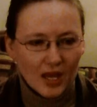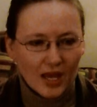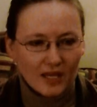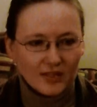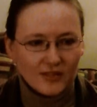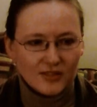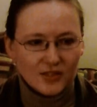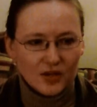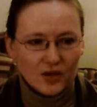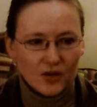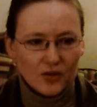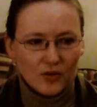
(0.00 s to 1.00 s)
And
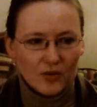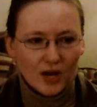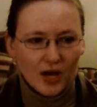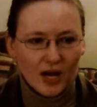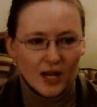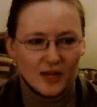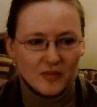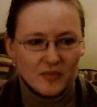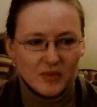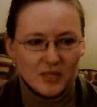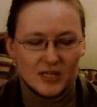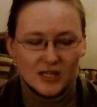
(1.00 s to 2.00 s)
so I
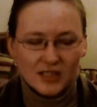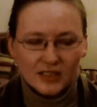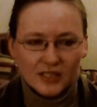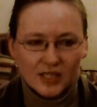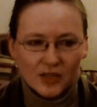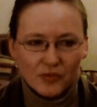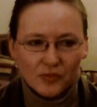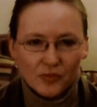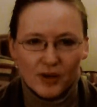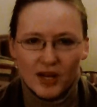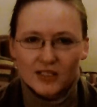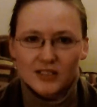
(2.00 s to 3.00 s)
immediately
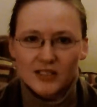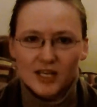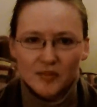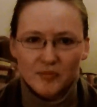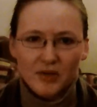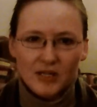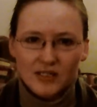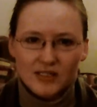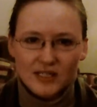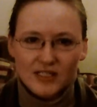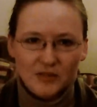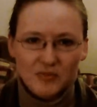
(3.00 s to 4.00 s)
ran to get my
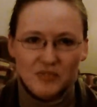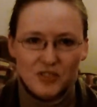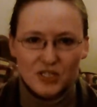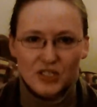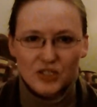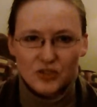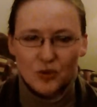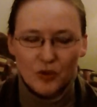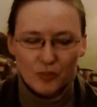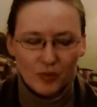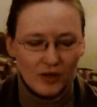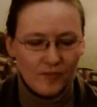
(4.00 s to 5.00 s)
Sesame Street
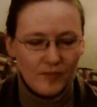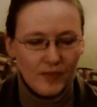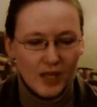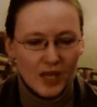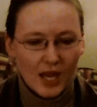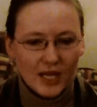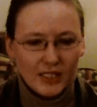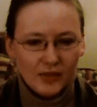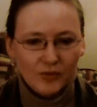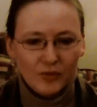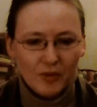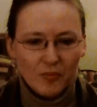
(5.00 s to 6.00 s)
storybook. And I
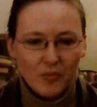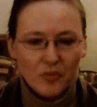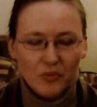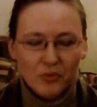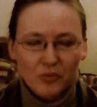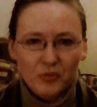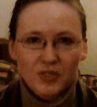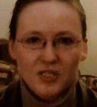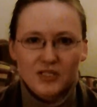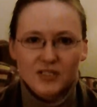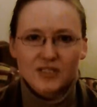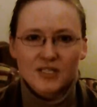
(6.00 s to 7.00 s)
remember there
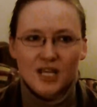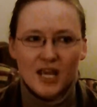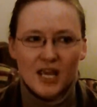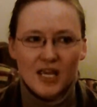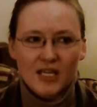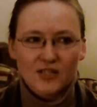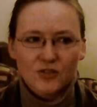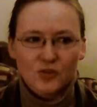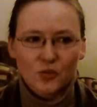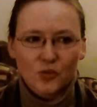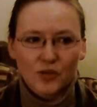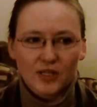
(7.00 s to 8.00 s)
was a
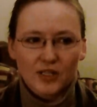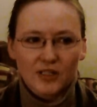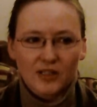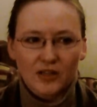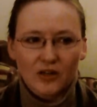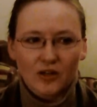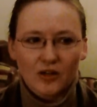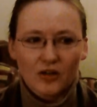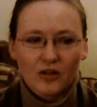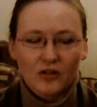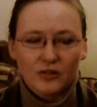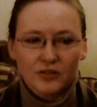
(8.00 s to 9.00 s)
story in there
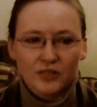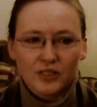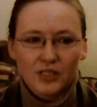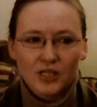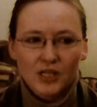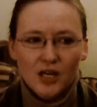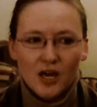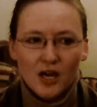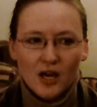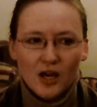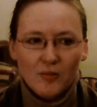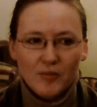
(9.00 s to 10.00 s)
called,
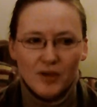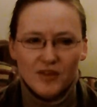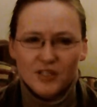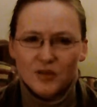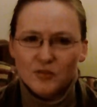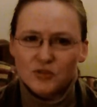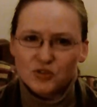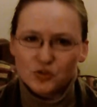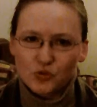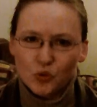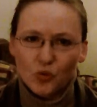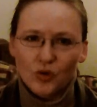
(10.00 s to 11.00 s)
um, I think it was
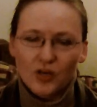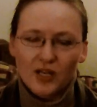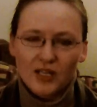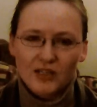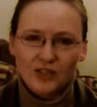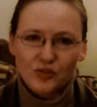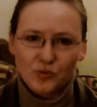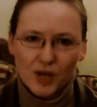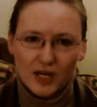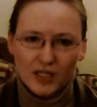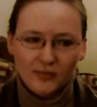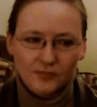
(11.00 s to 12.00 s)
Dora and the
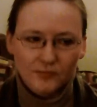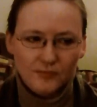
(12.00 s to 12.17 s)
Dragon.